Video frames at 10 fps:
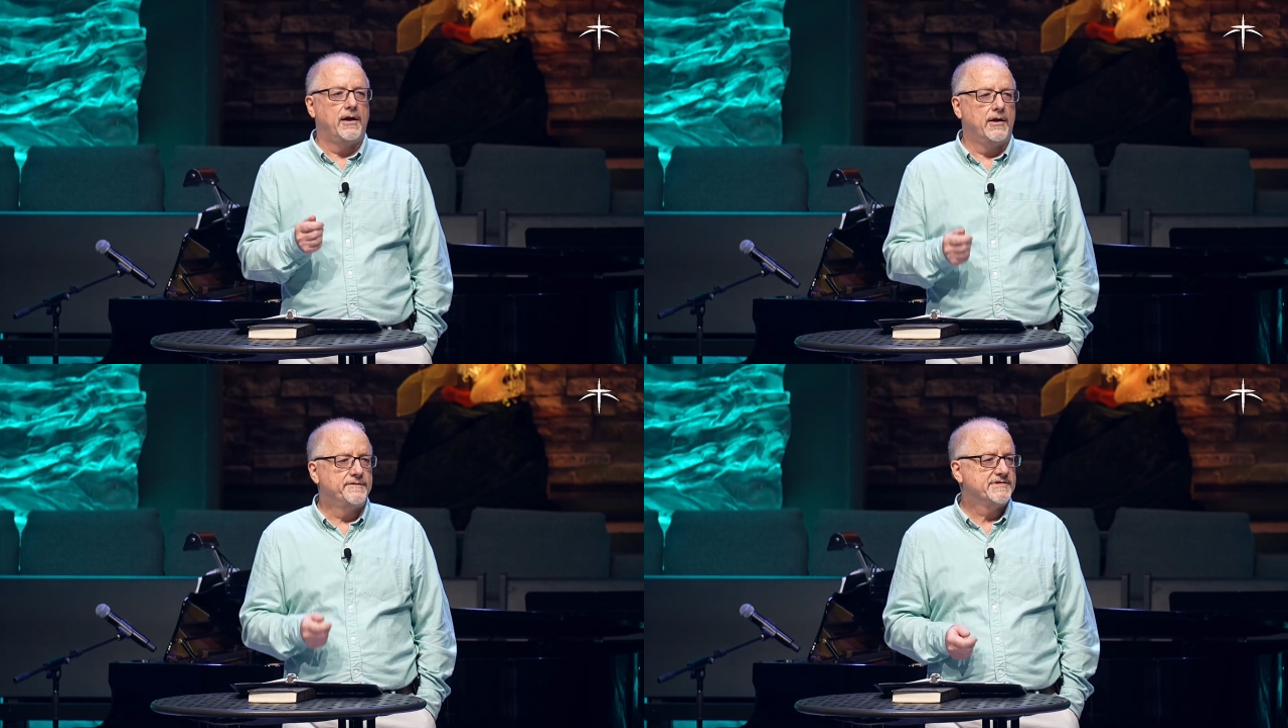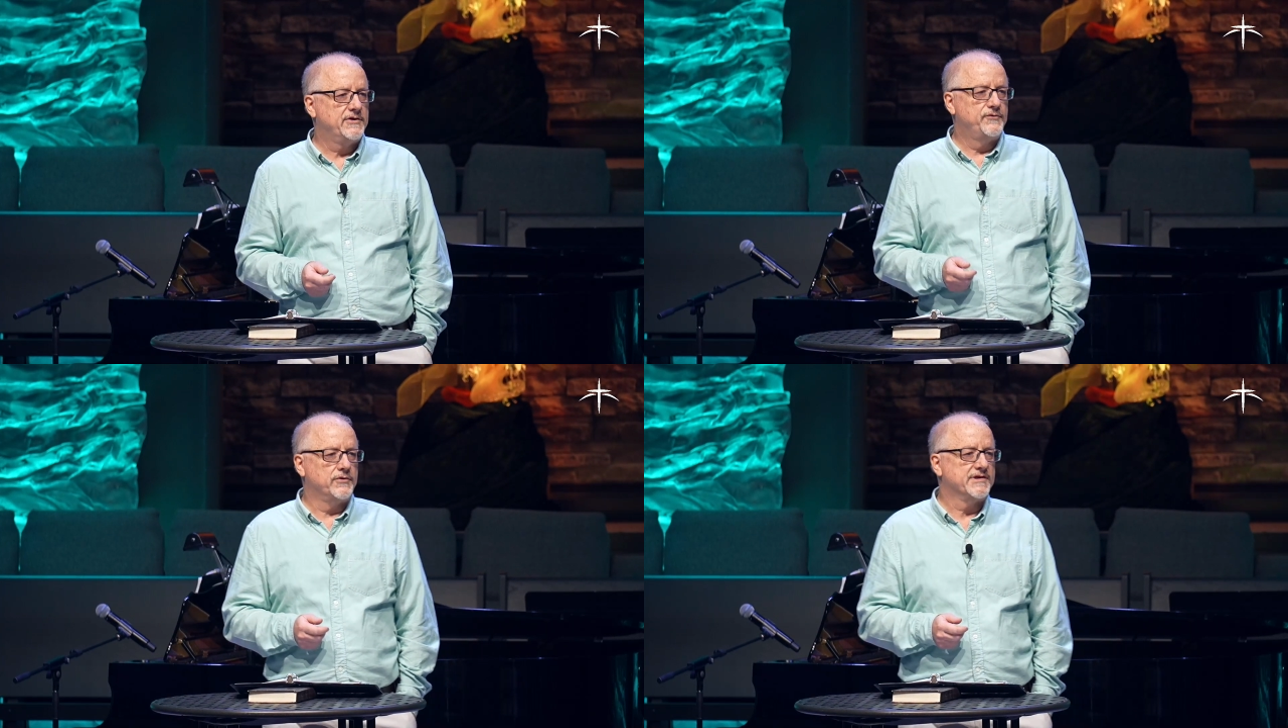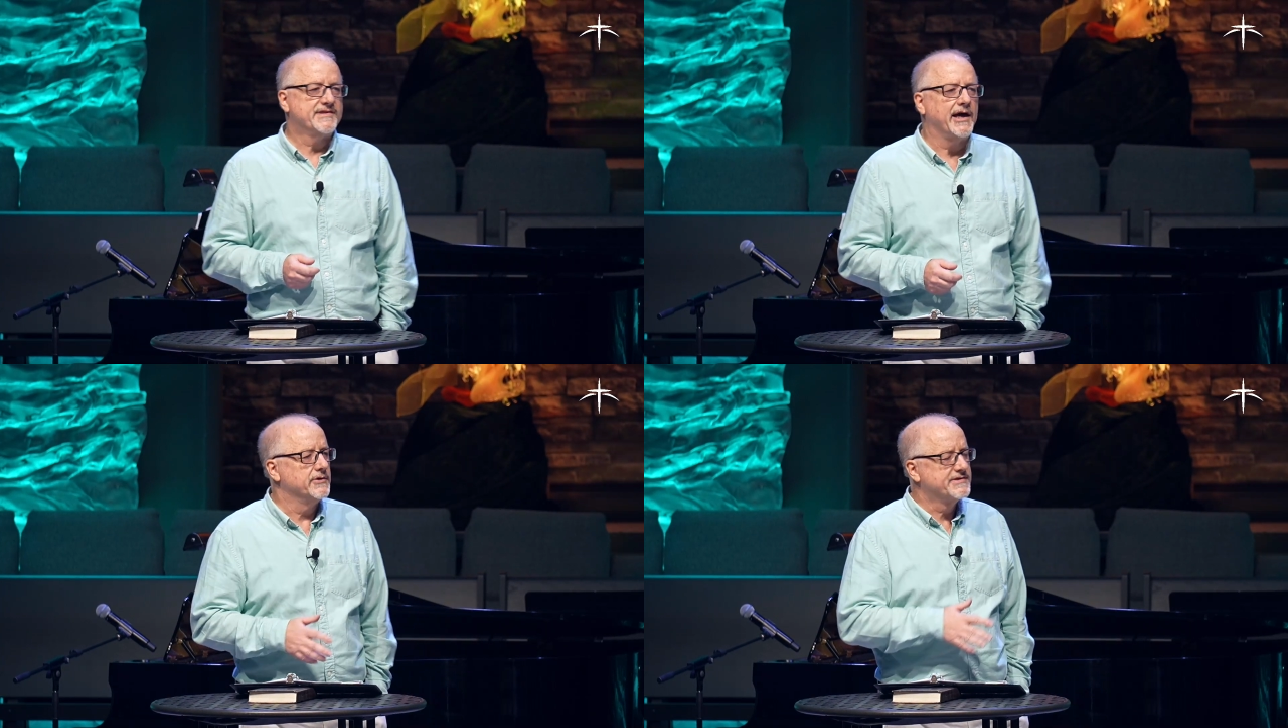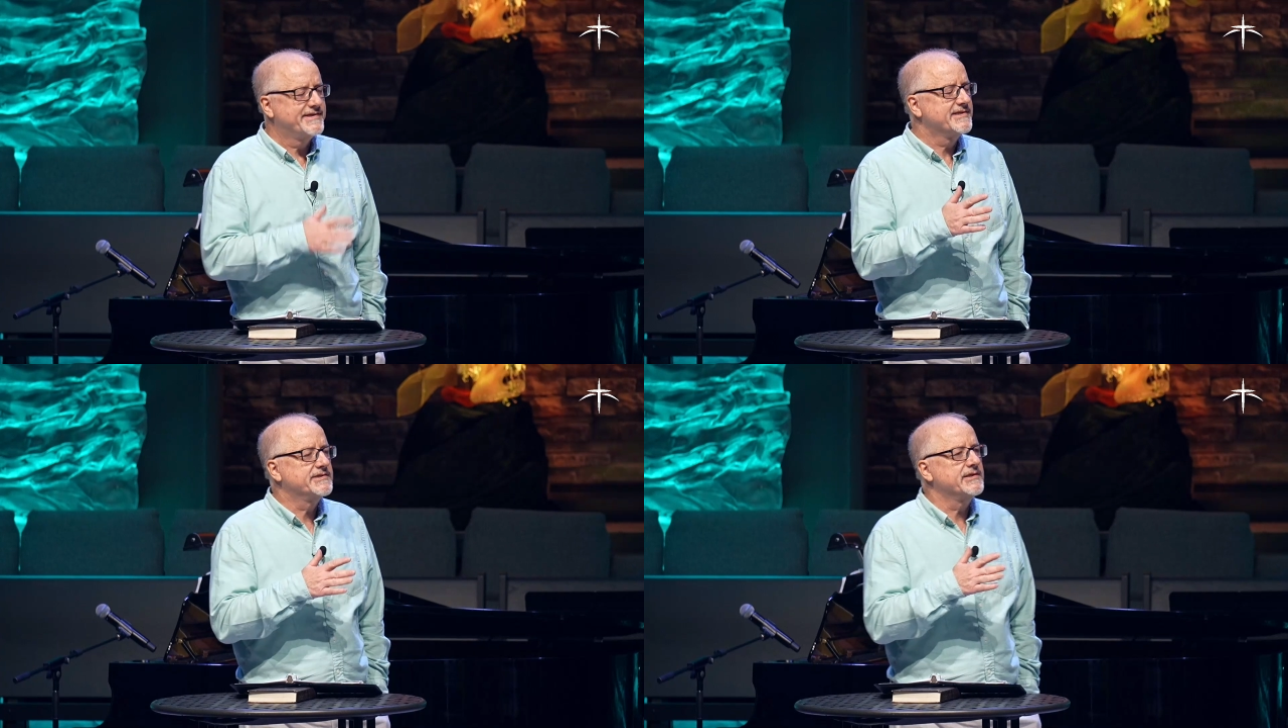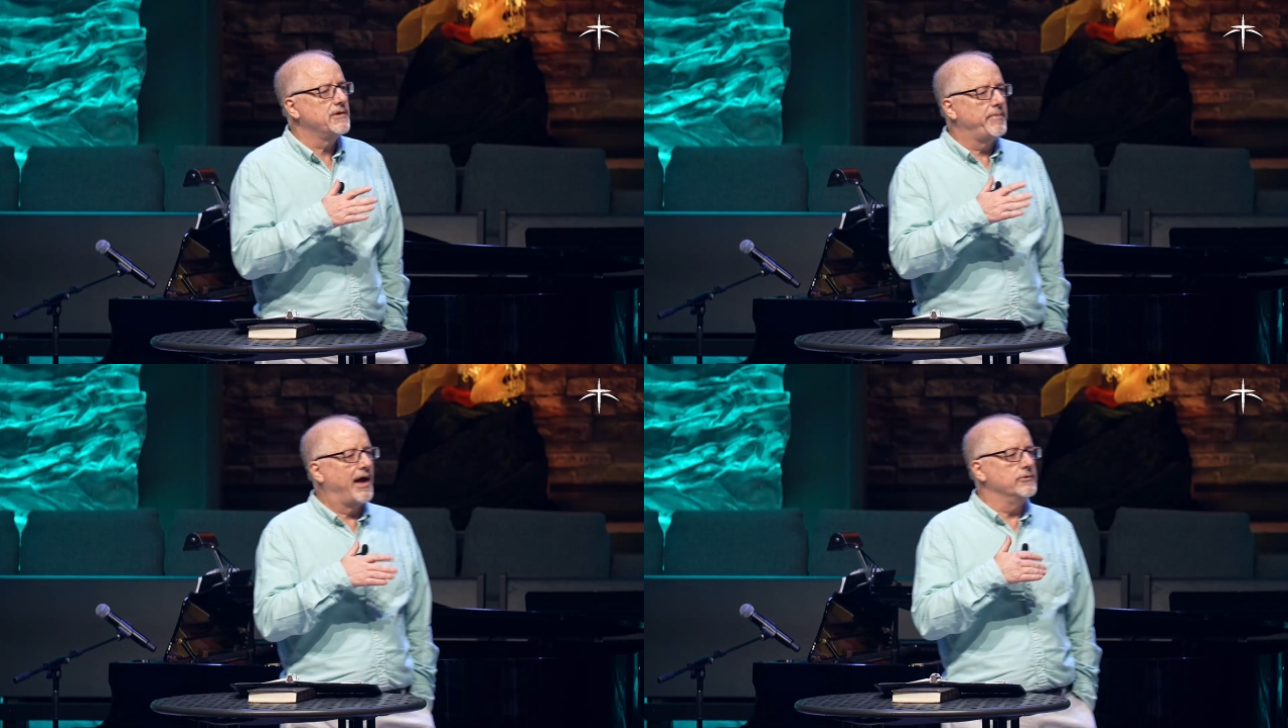of sinful desires. This isn't
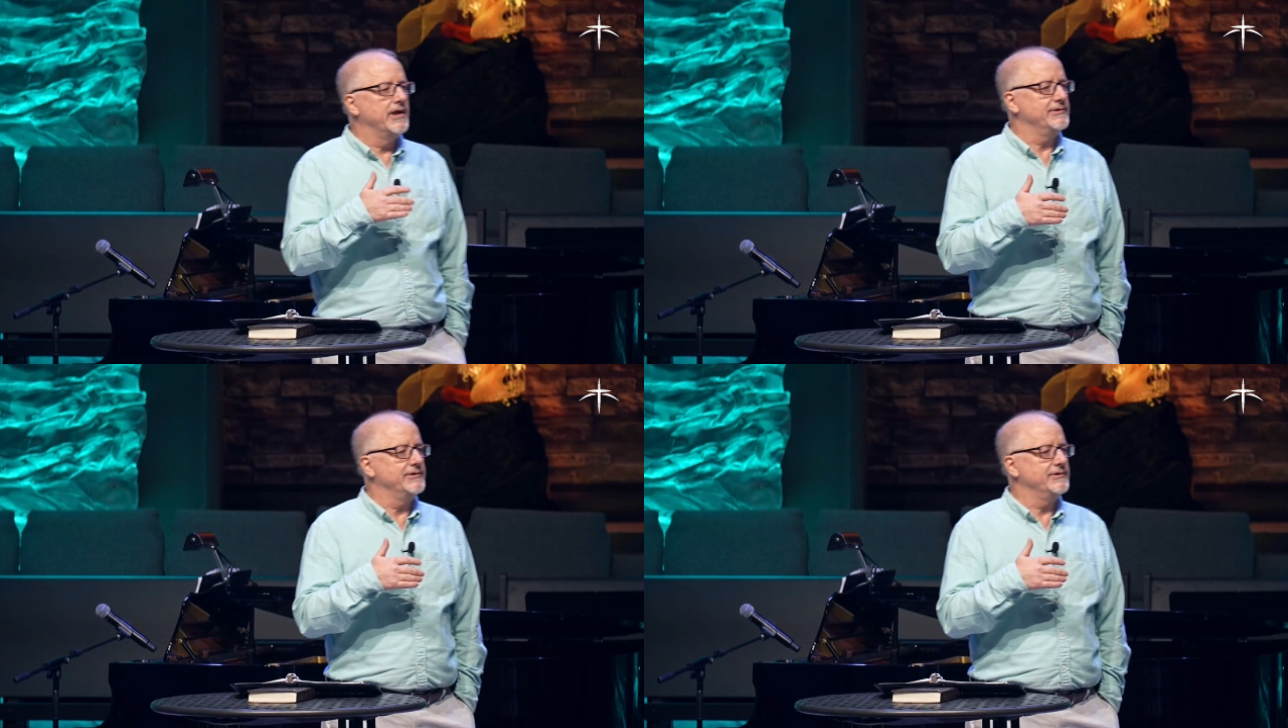about